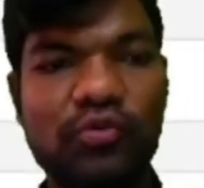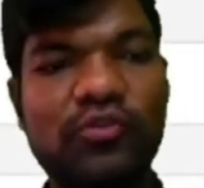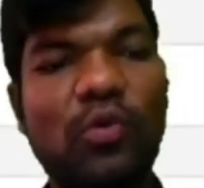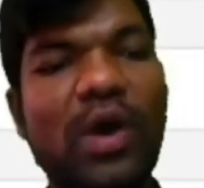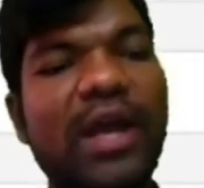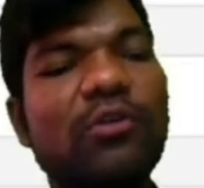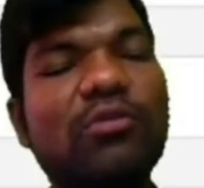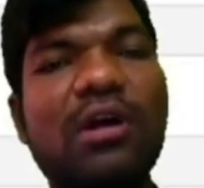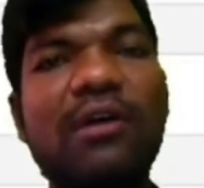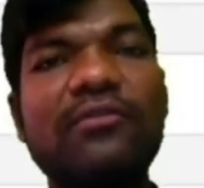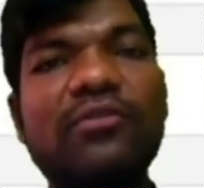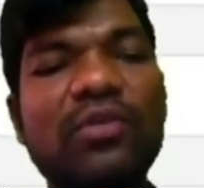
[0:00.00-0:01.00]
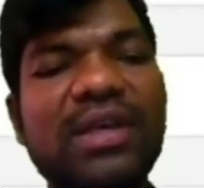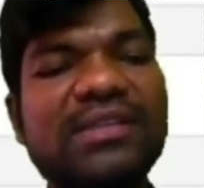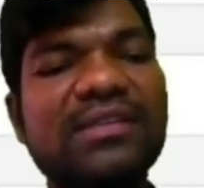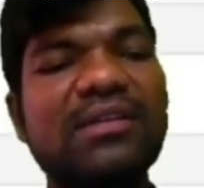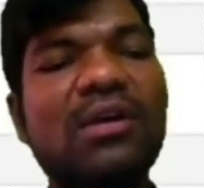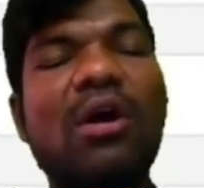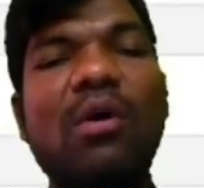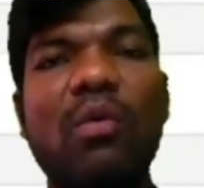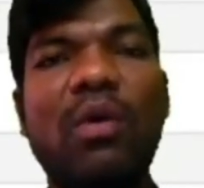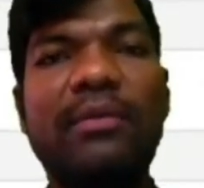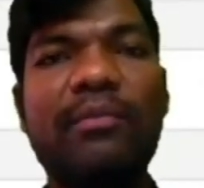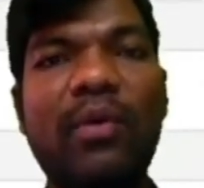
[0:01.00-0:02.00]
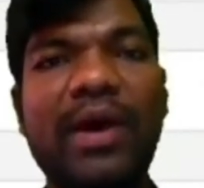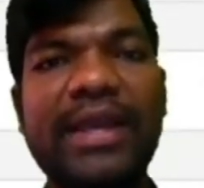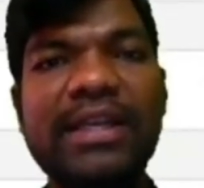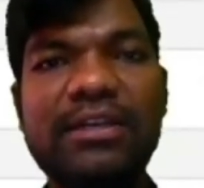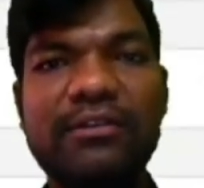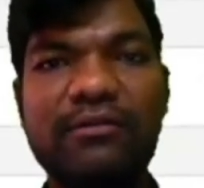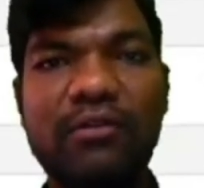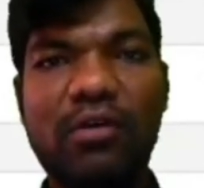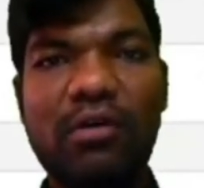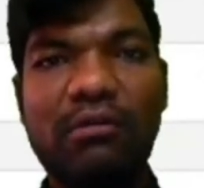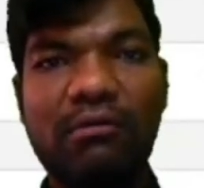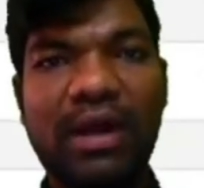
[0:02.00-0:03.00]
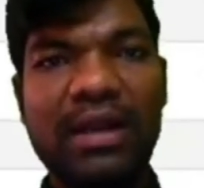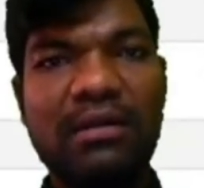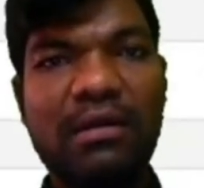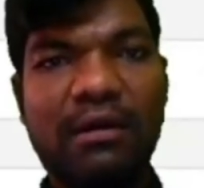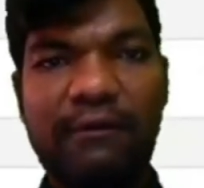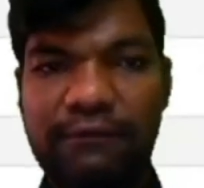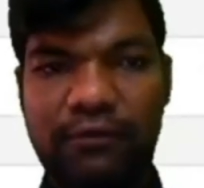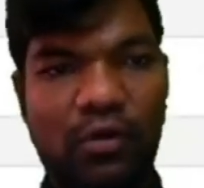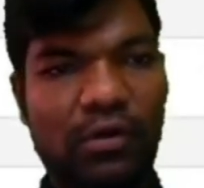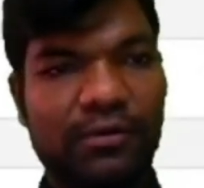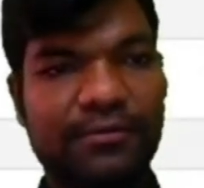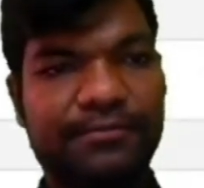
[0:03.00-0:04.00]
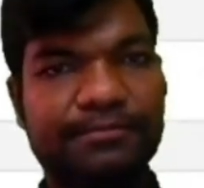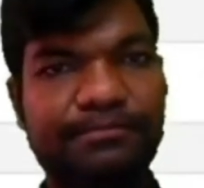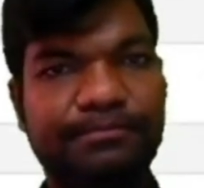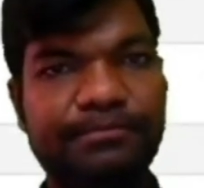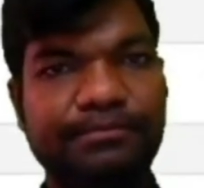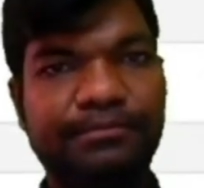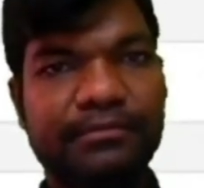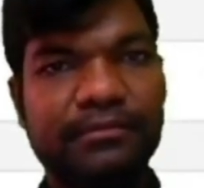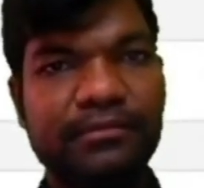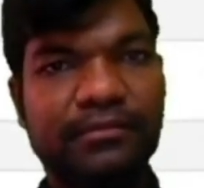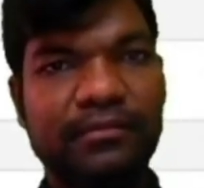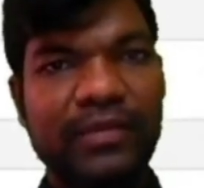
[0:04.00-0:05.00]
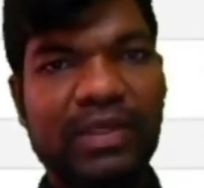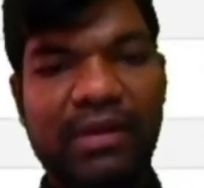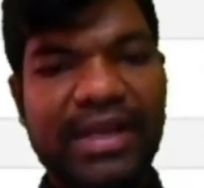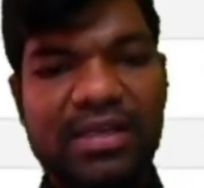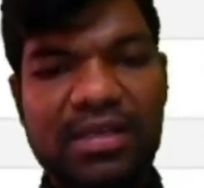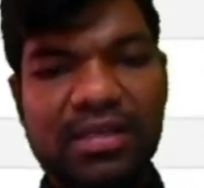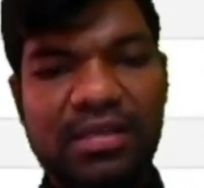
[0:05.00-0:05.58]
Square root of 2 is 1.414. Right?